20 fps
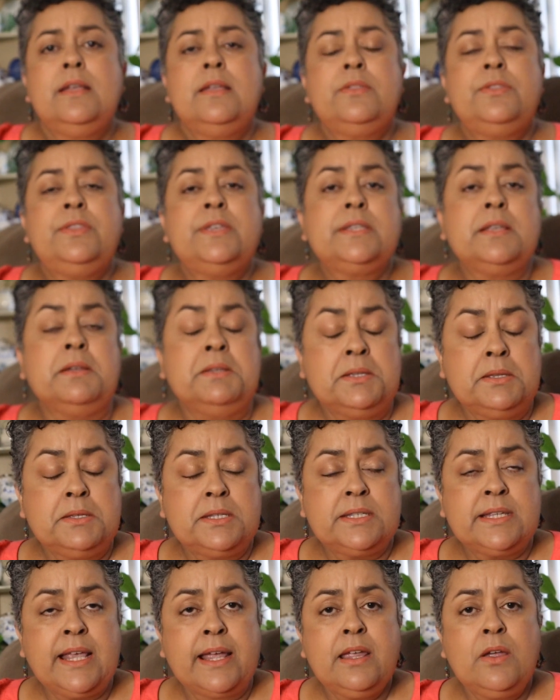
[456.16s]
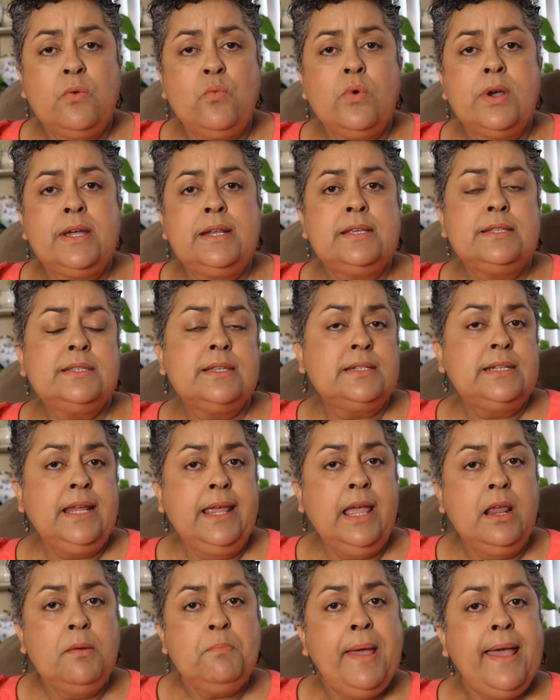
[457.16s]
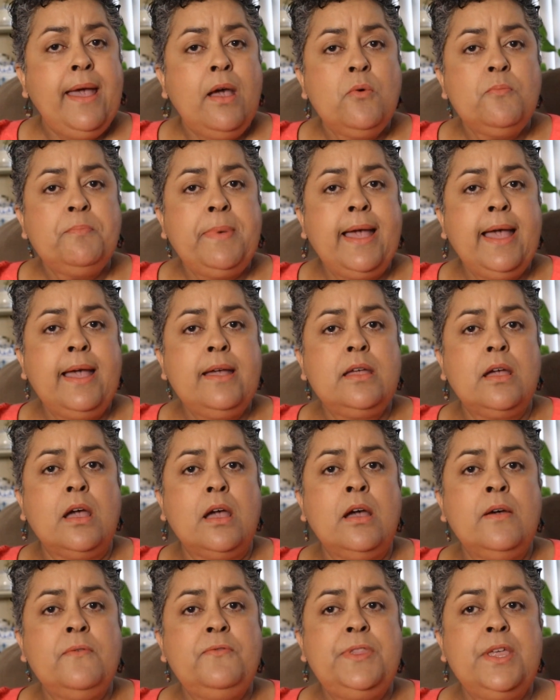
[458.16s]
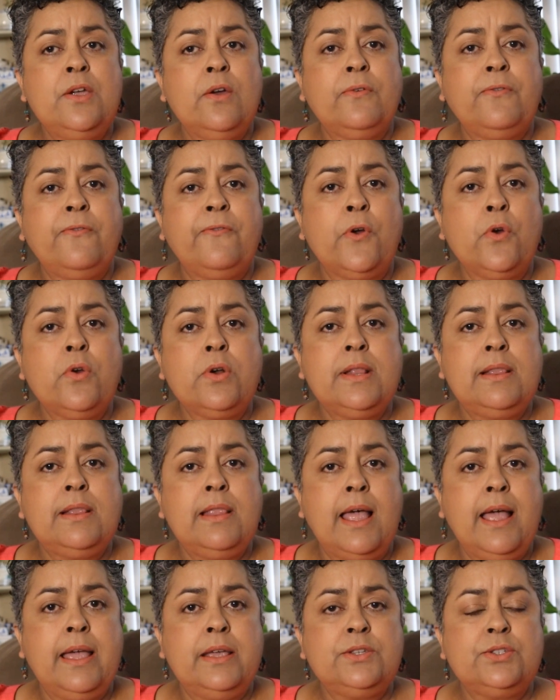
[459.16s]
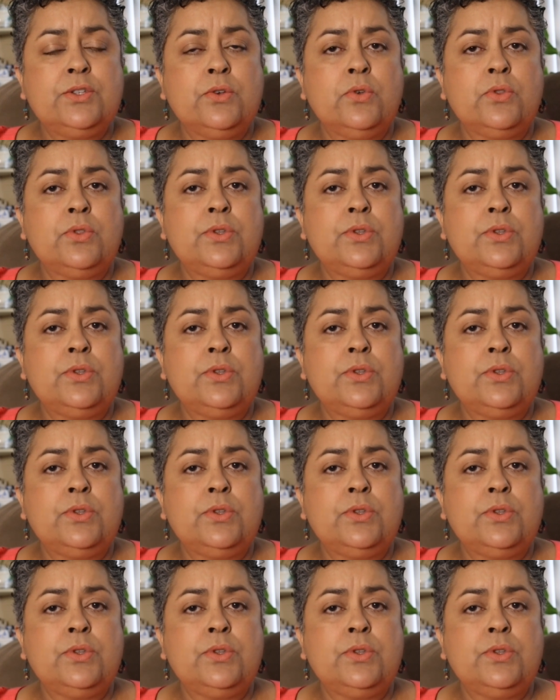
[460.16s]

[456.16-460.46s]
The second one is a 10 pound bag of their fertilizer,